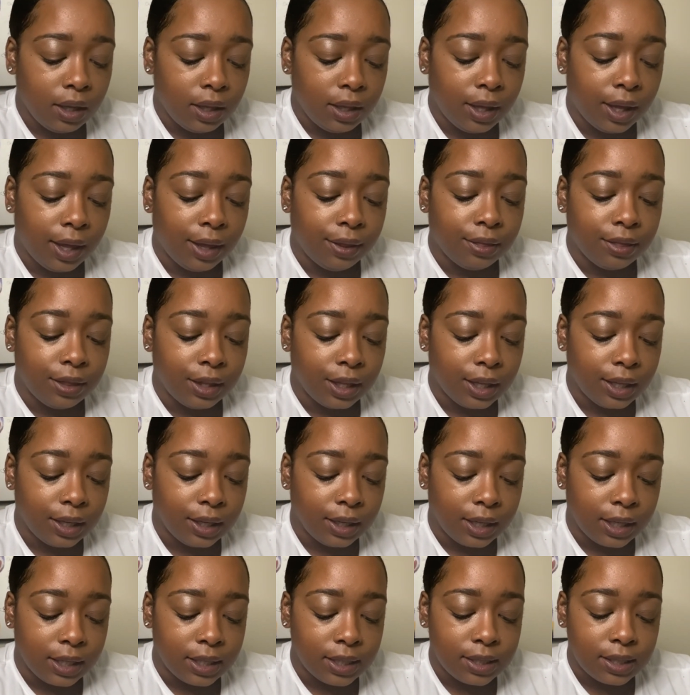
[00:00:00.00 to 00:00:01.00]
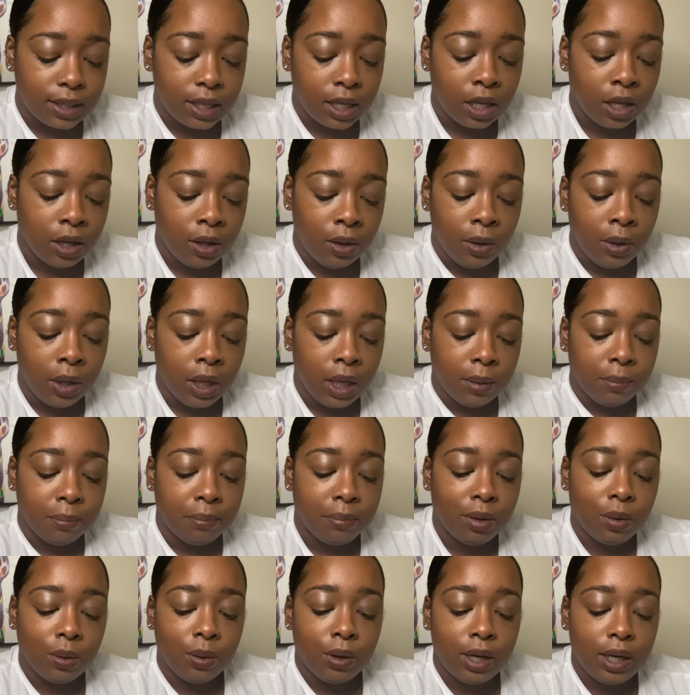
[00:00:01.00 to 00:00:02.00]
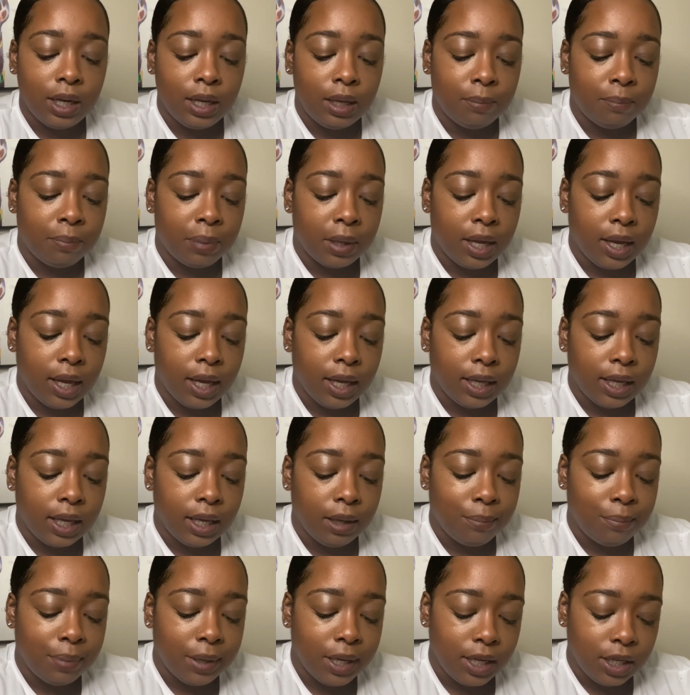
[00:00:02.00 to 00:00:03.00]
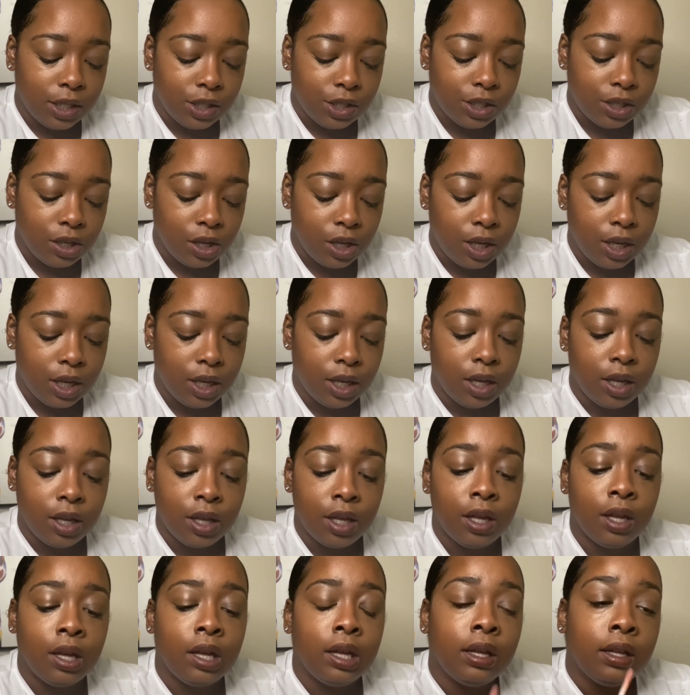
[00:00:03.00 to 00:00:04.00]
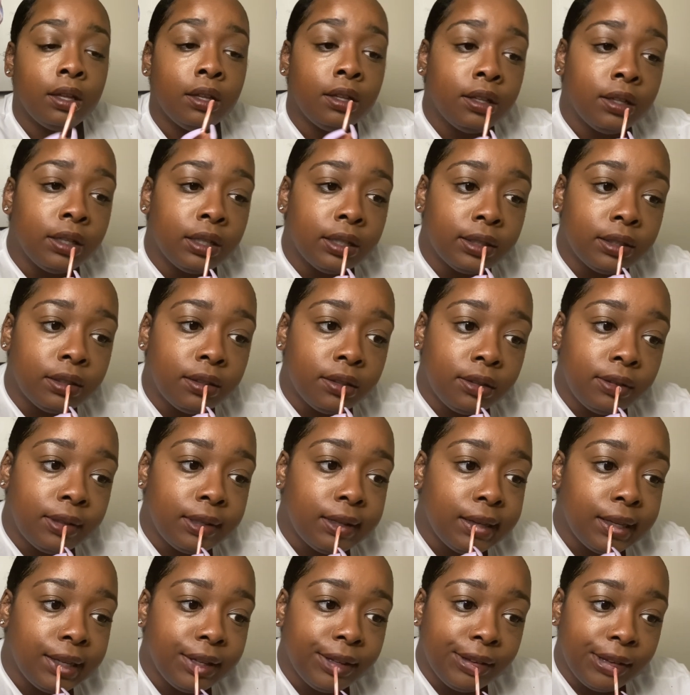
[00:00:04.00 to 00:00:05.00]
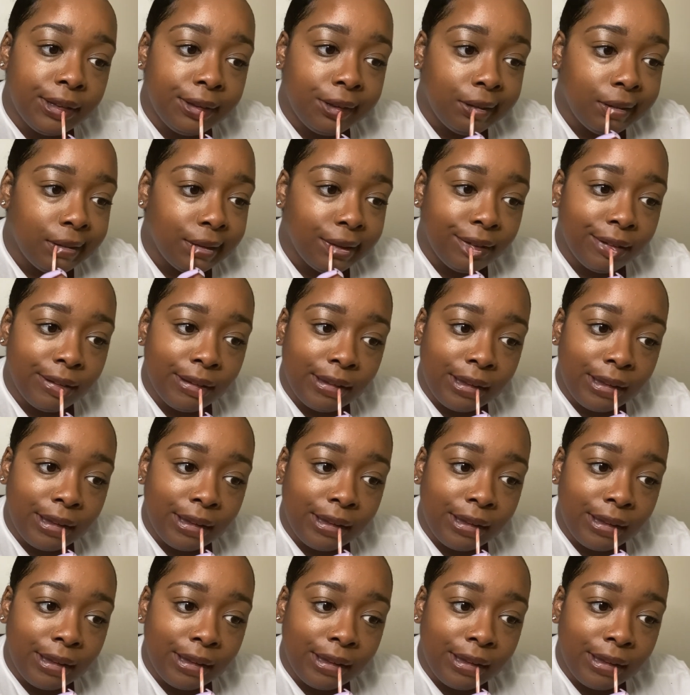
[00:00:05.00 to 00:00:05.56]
And then this pretty pinky peachy nude